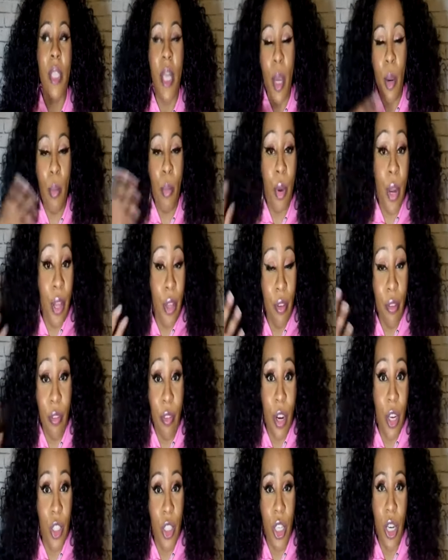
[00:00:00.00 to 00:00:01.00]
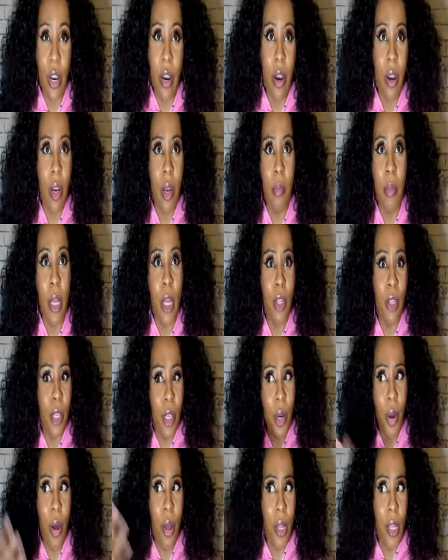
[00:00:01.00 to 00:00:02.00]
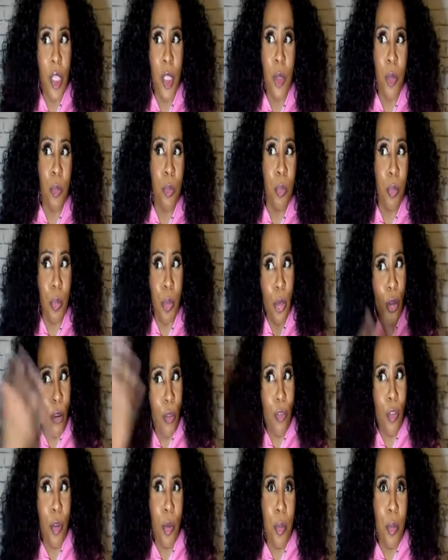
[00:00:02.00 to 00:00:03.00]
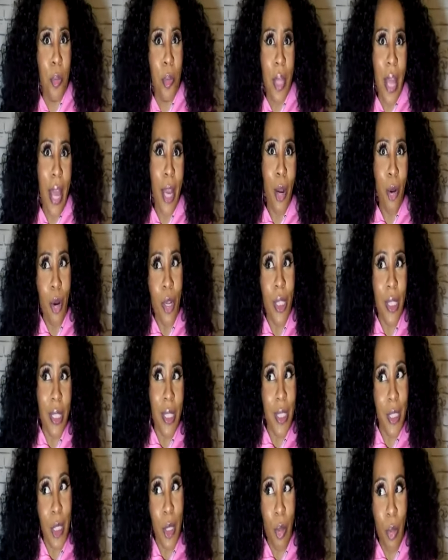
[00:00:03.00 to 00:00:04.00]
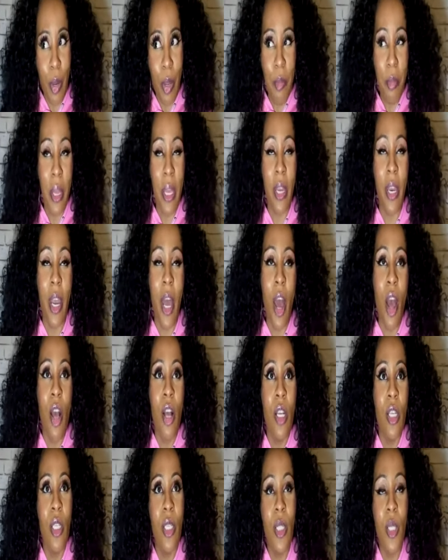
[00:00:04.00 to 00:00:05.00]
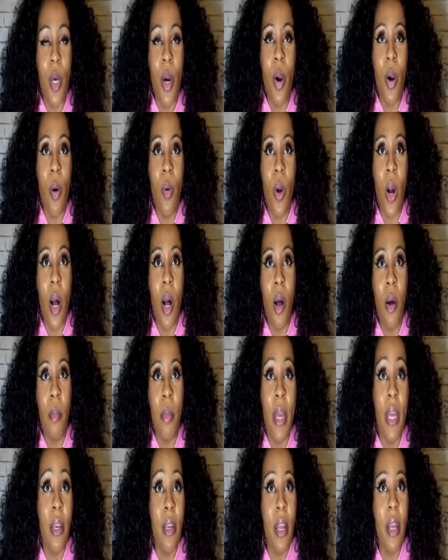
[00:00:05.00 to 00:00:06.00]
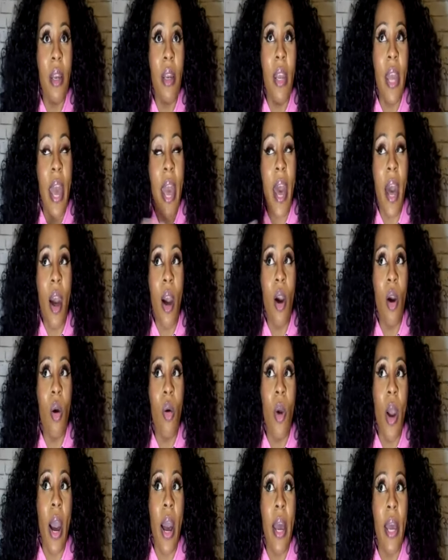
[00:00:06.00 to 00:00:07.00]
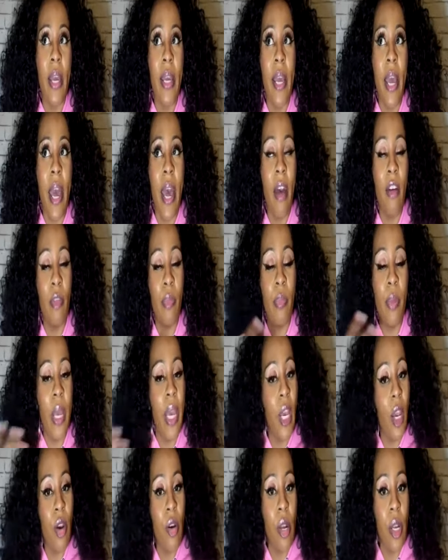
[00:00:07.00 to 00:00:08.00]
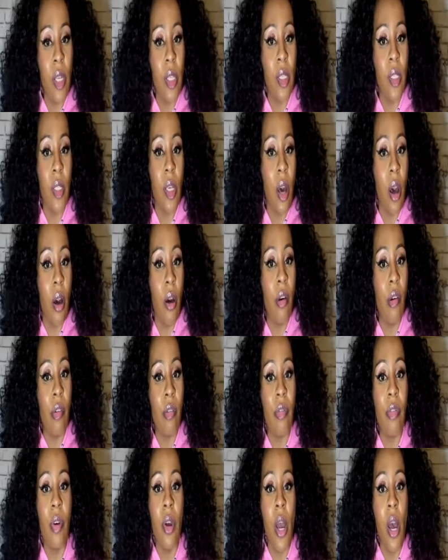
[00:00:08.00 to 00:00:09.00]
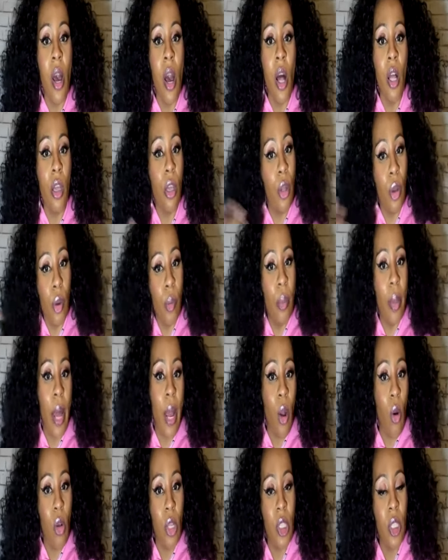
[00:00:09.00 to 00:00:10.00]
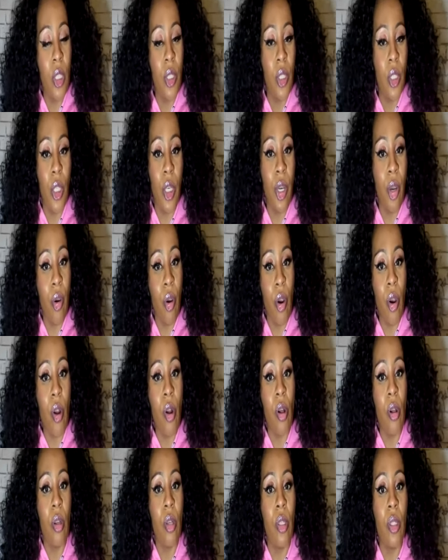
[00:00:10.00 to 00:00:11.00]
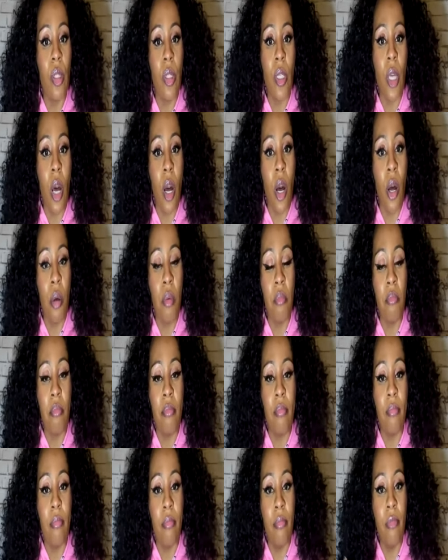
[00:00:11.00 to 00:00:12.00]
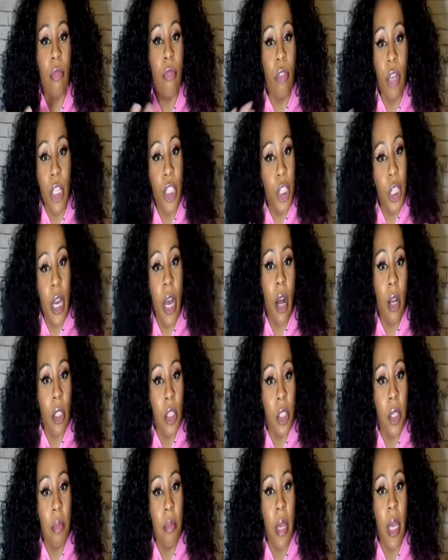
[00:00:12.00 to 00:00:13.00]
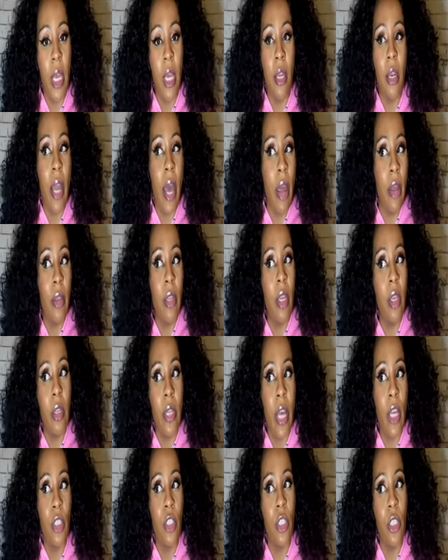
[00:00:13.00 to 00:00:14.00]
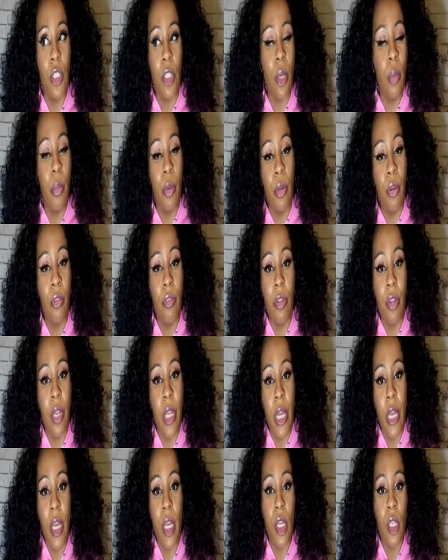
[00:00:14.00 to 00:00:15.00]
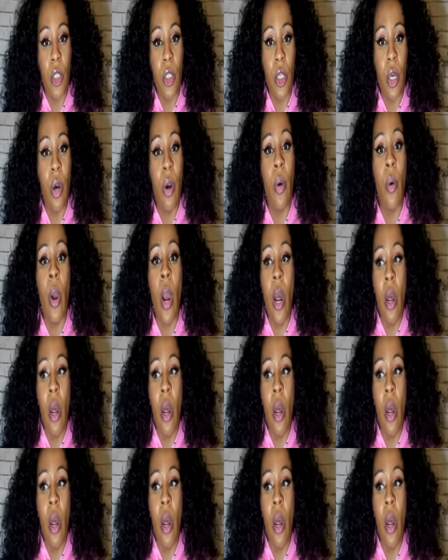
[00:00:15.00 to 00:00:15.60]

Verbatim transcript: breath of fresh air and i'm like look at all these beautiful black autistic women so um and now i have parents of little black autistic girls um reaching out to me and i think that's just a beautiful thing so